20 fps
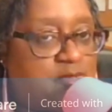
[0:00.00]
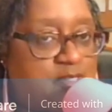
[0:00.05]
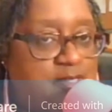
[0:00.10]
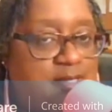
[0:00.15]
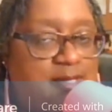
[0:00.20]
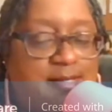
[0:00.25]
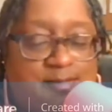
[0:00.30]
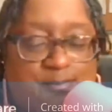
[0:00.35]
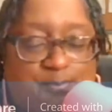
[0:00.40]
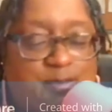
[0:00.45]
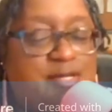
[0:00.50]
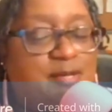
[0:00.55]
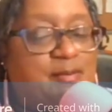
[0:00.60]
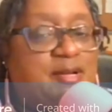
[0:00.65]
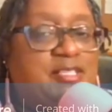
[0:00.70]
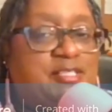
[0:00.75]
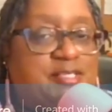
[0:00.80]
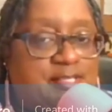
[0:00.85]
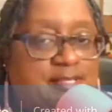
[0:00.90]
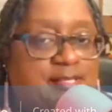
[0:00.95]
And pretty
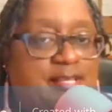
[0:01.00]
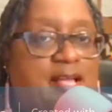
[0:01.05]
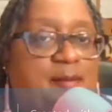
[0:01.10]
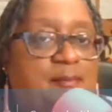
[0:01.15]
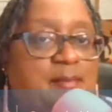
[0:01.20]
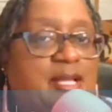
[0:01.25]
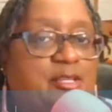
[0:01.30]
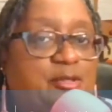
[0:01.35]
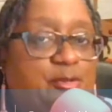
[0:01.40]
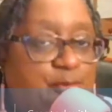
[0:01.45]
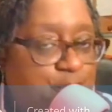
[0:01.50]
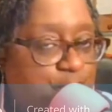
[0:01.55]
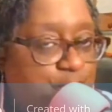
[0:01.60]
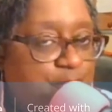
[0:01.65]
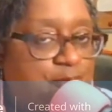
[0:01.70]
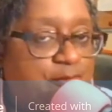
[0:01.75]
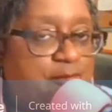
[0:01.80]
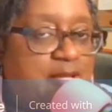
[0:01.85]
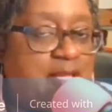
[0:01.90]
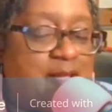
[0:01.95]
much that's how my YouTube
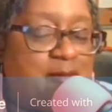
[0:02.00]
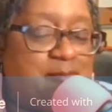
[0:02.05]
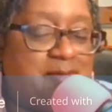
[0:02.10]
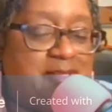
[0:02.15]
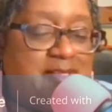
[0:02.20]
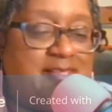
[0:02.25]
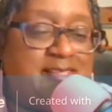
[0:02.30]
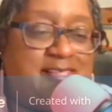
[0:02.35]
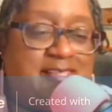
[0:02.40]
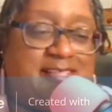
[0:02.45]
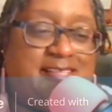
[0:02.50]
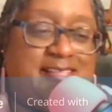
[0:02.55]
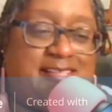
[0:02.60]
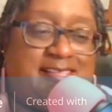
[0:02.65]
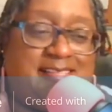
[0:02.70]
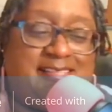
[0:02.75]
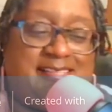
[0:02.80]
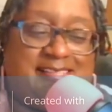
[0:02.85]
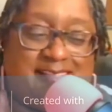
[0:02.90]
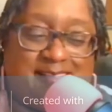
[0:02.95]
family
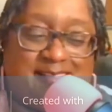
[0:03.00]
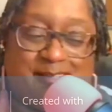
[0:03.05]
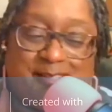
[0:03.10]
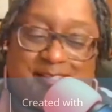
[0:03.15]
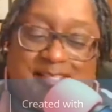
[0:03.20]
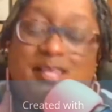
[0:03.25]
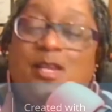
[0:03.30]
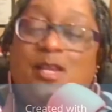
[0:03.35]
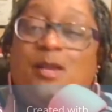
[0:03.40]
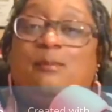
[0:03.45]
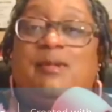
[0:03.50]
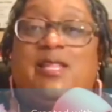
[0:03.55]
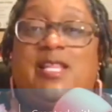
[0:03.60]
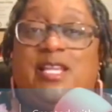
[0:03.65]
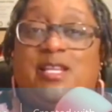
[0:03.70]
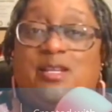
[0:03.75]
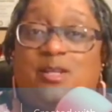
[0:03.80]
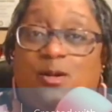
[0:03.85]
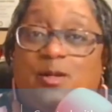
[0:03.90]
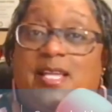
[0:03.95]
is. But they
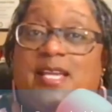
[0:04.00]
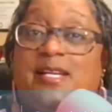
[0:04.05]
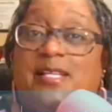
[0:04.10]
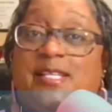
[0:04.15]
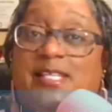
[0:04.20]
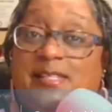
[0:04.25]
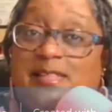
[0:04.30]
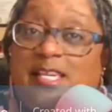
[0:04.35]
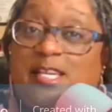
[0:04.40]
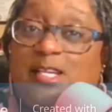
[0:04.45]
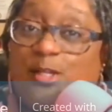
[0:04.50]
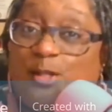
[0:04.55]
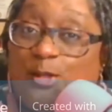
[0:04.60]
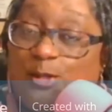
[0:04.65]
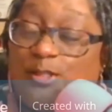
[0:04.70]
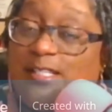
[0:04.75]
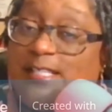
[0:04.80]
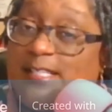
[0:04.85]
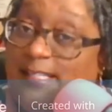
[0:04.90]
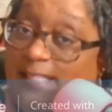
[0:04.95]
know they'll get their
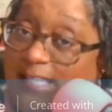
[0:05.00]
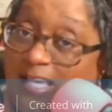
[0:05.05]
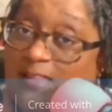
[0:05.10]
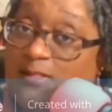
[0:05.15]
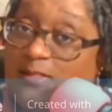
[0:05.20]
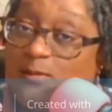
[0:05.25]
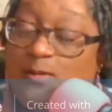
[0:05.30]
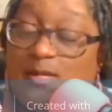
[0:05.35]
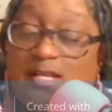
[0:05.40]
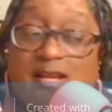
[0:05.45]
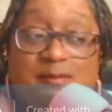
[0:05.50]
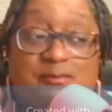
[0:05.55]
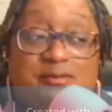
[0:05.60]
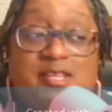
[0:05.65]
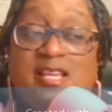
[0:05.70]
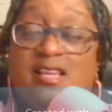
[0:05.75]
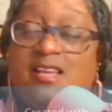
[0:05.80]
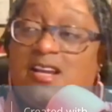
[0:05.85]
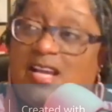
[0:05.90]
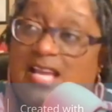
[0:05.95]
girl together when I'm
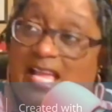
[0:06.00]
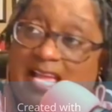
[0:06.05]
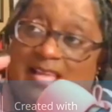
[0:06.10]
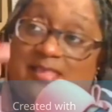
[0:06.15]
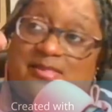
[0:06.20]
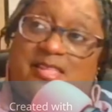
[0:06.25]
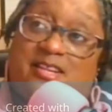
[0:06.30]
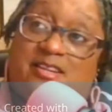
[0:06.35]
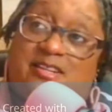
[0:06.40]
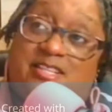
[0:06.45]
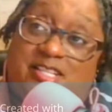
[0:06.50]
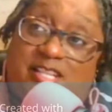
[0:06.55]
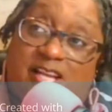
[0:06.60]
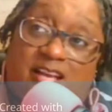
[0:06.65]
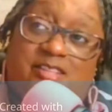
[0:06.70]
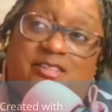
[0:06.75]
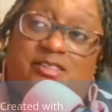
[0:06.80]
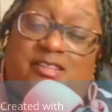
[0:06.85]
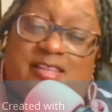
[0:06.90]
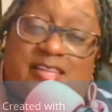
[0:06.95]
out there in
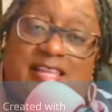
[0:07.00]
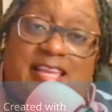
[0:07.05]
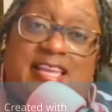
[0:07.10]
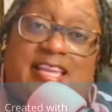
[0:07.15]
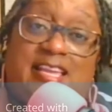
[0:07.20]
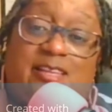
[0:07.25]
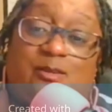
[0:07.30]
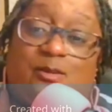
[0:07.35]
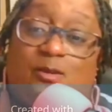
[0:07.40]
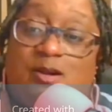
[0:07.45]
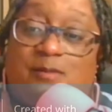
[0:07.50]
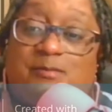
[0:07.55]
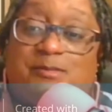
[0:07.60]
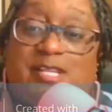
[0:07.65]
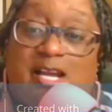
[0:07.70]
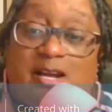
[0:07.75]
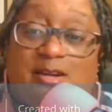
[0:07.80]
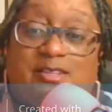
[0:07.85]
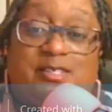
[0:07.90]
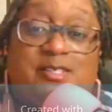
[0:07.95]
yonder land or I'm
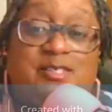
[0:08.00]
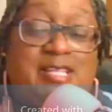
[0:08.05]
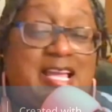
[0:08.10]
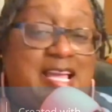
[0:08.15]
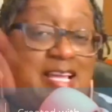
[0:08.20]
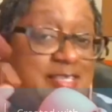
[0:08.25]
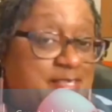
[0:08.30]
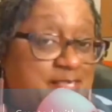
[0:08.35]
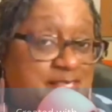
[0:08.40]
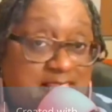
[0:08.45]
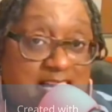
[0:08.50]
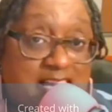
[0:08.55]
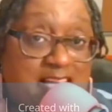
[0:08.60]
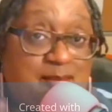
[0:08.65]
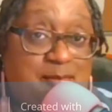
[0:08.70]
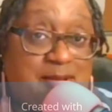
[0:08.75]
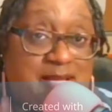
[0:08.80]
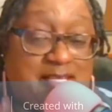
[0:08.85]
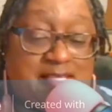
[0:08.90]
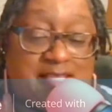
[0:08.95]
talking at the side
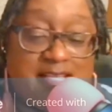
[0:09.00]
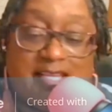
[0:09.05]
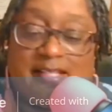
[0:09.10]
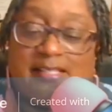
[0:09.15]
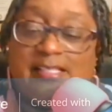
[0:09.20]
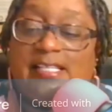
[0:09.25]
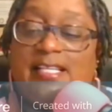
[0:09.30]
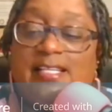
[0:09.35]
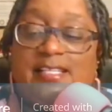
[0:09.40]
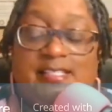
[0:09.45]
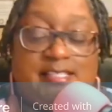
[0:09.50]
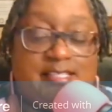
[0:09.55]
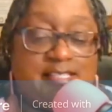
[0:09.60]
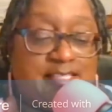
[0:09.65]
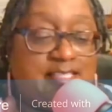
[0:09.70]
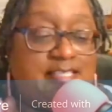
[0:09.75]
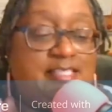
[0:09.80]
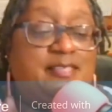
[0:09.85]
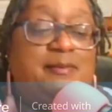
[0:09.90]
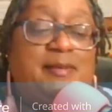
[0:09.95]
of my neck.
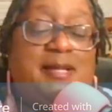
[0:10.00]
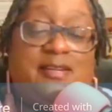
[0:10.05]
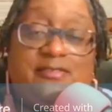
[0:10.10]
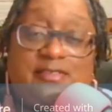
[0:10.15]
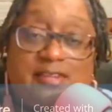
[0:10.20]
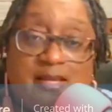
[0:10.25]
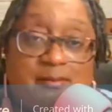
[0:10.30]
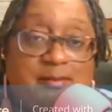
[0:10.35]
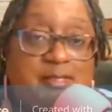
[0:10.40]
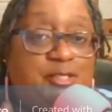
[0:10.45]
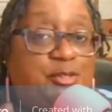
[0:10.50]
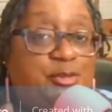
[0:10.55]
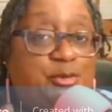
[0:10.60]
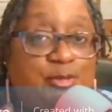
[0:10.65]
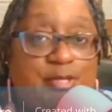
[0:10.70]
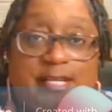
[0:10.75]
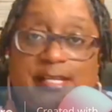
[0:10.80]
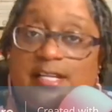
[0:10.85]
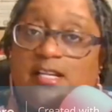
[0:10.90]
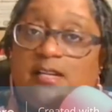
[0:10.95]
Yes, my family do.
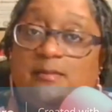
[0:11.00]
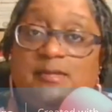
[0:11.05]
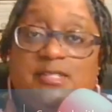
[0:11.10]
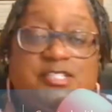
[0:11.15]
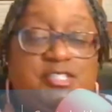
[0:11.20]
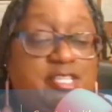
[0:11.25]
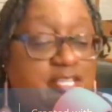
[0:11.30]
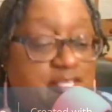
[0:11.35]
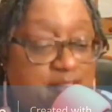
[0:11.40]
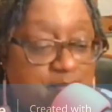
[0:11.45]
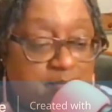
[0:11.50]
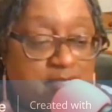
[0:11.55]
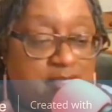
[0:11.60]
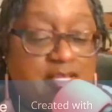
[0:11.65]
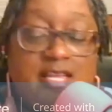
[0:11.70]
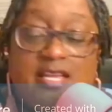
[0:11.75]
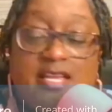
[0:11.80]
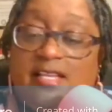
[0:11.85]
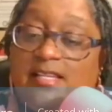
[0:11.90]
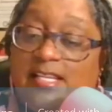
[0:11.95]
They come and check me.
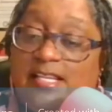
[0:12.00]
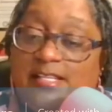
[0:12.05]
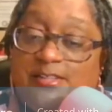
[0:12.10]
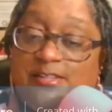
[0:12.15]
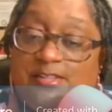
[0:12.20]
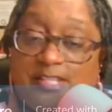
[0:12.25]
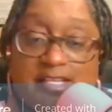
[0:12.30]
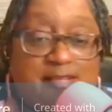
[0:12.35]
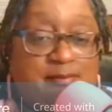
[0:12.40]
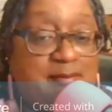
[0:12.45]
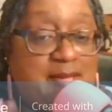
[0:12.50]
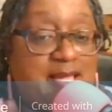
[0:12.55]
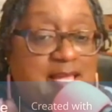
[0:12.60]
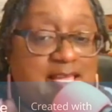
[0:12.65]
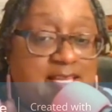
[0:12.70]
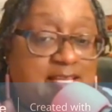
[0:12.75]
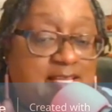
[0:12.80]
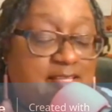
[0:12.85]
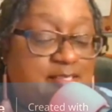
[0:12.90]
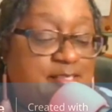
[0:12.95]
They check my
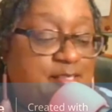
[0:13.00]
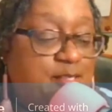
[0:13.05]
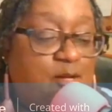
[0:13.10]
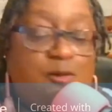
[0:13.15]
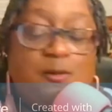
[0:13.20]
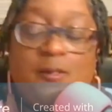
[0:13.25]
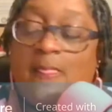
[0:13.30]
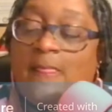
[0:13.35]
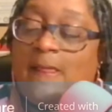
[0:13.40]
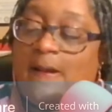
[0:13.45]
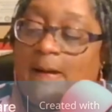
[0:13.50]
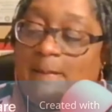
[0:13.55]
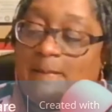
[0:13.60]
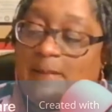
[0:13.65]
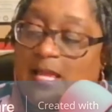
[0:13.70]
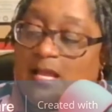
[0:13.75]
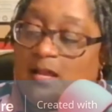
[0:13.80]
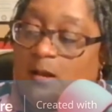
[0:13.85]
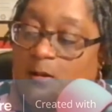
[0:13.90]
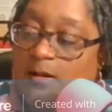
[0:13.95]
ass. So I'm
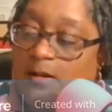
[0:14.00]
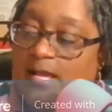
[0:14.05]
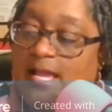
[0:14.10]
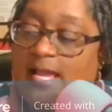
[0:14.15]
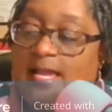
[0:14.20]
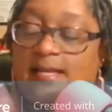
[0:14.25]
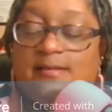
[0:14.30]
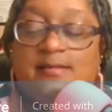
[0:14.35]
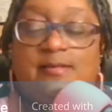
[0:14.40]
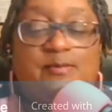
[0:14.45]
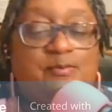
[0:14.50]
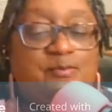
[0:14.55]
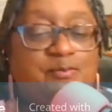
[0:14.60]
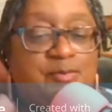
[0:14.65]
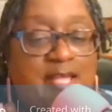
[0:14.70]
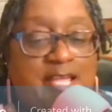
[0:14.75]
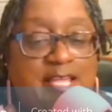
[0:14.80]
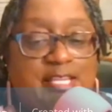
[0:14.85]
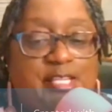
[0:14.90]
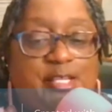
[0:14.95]
like, okay.
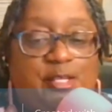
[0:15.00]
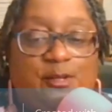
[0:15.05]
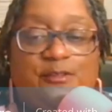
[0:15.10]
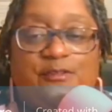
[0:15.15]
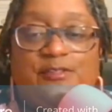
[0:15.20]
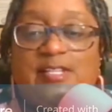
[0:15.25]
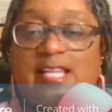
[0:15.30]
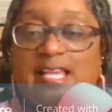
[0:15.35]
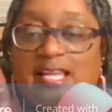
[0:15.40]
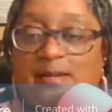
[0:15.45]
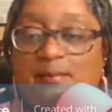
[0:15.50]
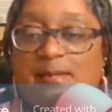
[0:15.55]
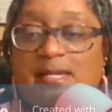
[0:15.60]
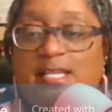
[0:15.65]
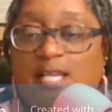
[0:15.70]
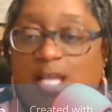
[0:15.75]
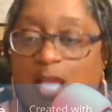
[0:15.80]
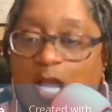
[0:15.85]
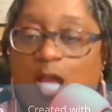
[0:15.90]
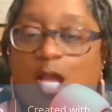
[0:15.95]
Thank you for letting me
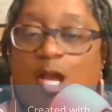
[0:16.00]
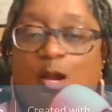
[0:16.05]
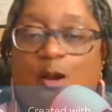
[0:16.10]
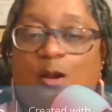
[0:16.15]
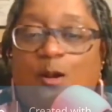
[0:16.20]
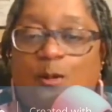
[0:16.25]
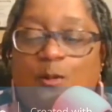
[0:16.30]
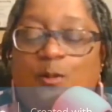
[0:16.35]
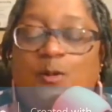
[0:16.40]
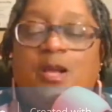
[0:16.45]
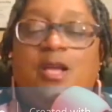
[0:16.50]
know.